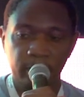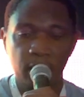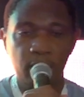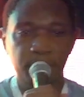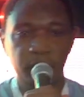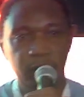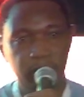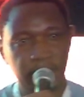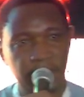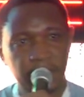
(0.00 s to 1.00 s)
App Engine
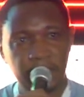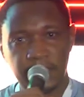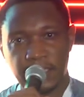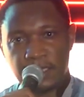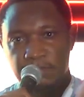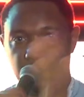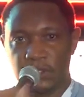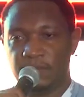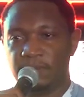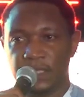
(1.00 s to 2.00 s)
Standard and App
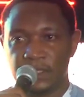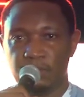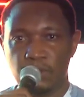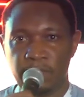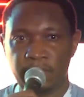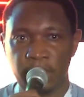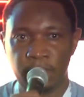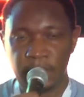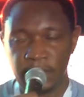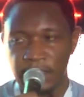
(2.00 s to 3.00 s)
Engine Flexible
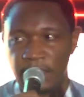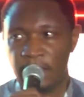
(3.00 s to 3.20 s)
Environment.